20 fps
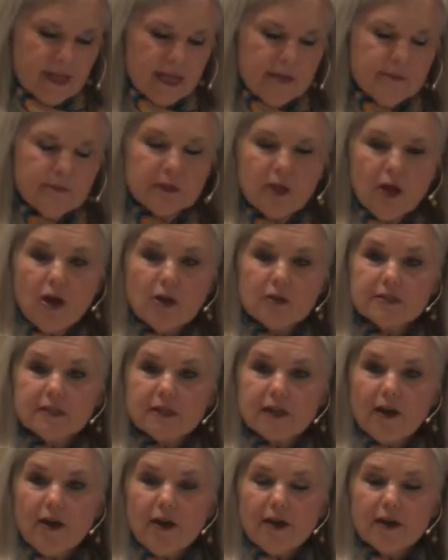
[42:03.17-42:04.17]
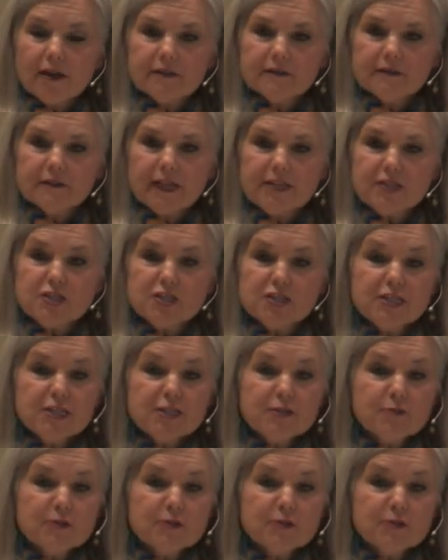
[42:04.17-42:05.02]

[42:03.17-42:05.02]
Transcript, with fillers: It belonged to God. And she